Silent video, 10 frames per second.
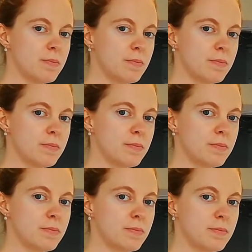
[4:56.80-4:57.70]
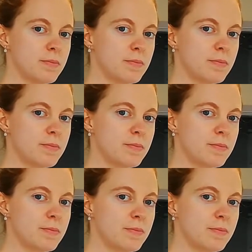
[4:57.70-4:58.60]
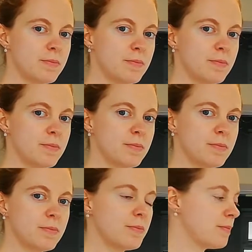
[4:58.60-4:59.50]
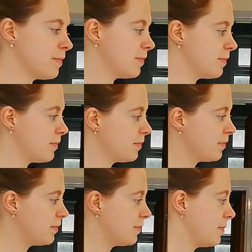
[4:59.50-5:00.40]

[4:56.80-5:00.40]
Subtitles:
(silence)